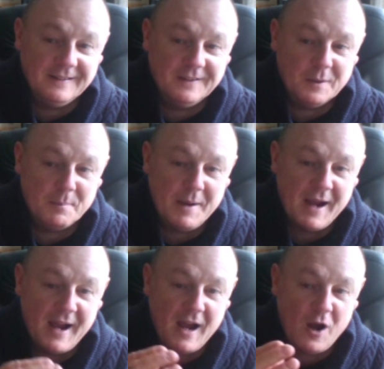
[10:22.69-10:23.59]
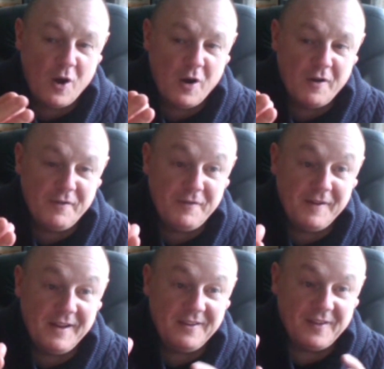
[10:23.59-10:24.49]
The bare earth
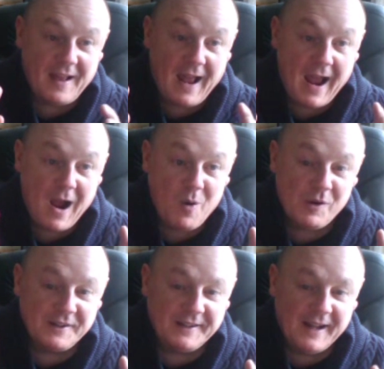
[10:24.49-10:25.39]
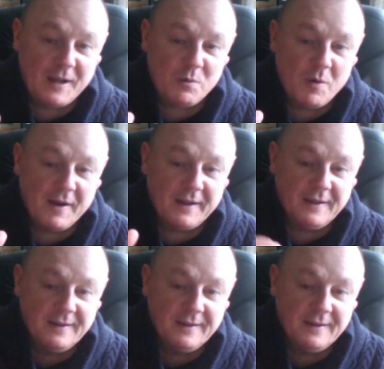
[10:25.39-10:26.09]
is our gateway.